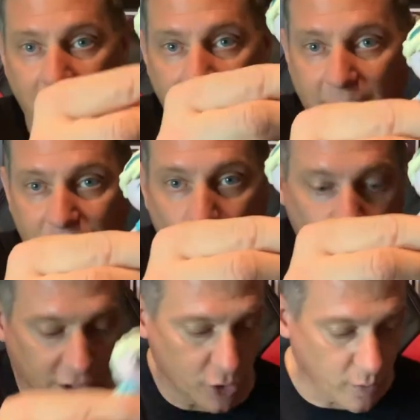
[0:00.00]
and I got the
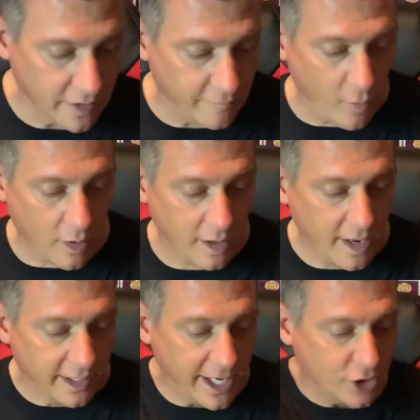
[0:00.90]
1 in 24. In
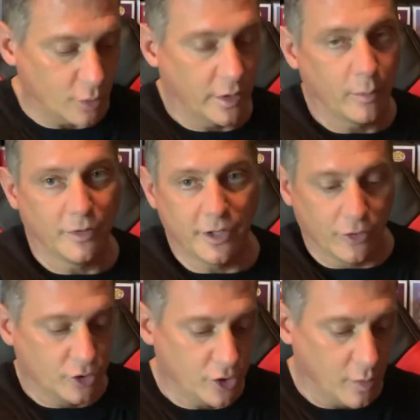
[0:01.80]
case you're wondering what the
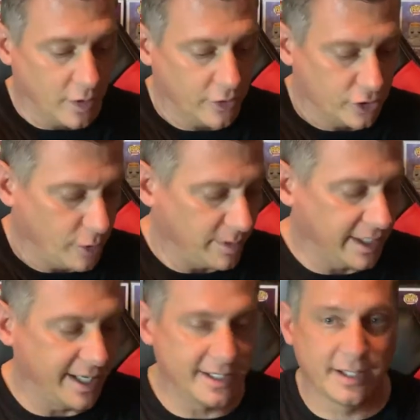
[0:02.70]
other two were, they're
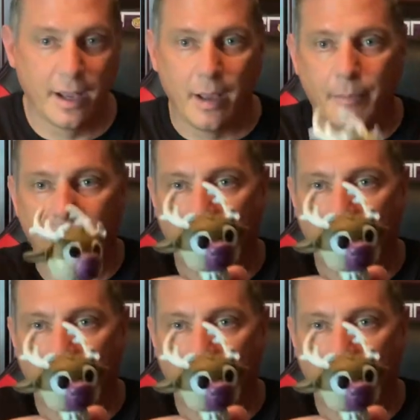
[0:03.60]
duplicates, but I